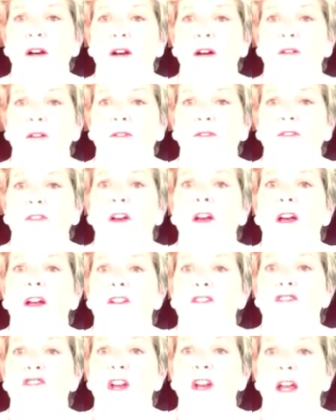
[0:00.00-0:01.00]
of
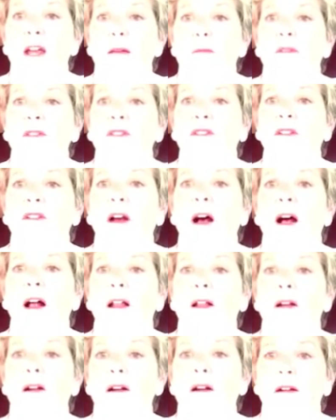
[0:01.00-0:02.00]
James
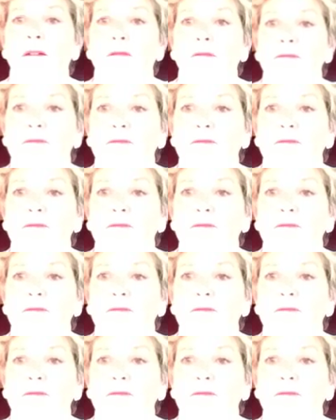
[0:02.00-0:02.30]
Scholar.